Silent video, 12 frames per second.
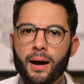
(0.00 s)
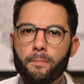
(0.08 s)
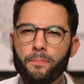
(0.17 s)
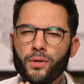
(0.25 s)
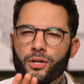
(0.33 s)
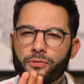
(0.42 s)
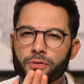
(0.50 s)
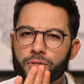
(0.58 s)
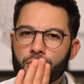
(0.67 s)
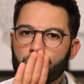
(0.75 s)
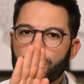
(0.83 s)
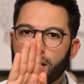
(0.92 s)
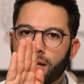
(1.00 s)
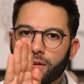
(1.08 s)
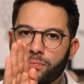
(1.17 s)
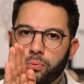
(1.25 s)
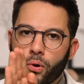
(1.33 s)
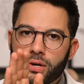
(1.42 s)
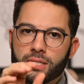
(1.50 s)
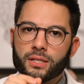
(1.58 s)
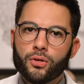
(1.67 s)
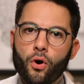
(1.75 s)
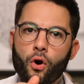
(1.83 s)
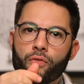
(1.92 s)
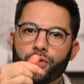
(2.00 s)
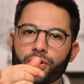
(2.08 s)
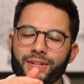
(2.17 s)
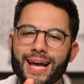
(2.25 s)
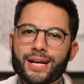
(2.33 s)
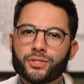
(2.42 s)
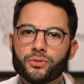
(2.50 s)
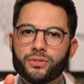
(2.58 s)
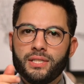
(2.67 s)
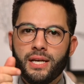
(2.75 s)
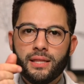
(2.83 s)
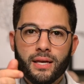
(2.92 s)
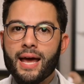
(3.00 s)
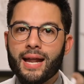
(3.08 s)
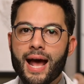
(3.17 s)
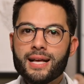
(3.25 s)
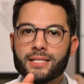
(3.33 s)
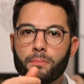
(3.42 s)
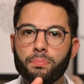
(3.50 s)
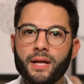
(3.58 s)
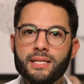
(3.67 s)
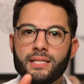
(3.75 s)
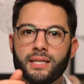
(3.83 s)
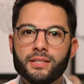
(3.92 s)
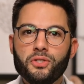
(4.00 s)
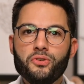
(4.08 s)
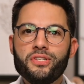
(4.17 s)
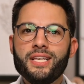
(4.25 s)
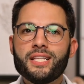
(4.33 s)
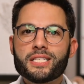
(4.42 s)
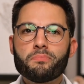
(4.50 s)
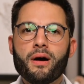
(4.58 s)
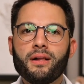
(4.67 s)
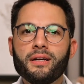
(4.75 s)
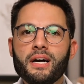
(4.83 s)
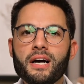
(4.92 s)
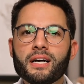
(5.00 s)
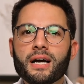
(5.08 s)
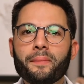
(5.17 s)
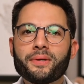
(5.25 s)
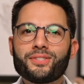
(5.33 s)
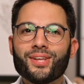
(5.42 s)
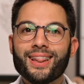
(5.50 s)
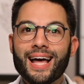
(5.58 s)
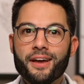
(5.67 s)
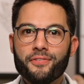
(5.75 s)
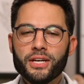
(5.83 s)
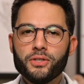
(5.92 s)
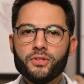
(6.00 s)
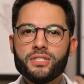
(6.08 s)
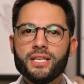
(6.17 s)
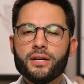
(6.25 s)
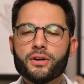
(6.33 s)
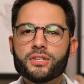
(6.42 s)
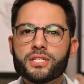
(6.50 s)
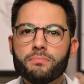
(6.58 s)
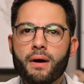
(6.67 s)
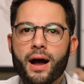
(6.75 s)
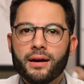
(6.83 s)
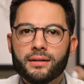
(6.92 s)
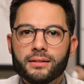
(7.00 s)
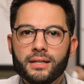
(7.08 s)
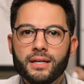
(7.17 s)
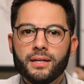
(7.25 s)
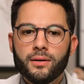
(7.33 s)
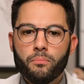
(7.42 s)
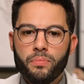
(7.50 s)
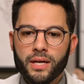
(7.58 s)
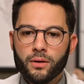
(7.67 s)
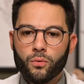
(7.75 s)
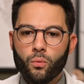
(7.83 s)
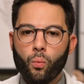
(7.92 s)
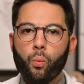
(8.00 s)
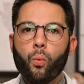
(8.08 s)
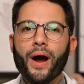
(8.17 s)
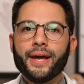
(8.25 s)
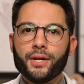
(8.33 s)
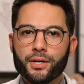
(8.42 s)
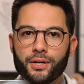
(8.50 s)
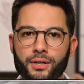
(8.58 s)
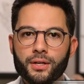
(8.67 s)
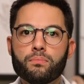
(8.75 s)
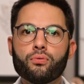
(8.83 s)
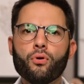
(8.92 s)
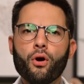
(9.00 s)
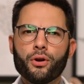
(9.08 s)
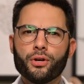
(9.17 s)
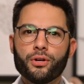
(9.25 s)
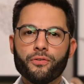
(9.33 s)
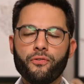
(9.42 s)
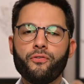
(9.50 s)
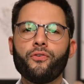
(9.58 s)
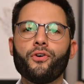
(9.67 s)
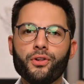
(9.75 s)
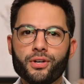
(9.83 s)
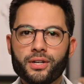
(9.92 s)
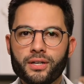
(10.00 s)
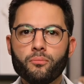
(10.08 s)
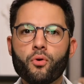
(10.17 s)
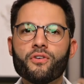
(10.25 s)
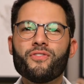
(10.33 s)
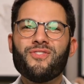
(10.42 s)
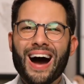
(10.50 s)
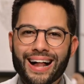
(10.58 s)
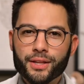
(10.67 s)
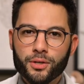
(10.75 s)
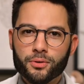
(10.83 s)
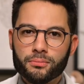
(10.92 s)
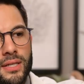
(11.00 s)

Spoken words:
a beautiful shell of porcelain over her natural teeth, and as I'm placing it, you see the smile coming to life. You see her smile being whiter, broader, fuller, more volume.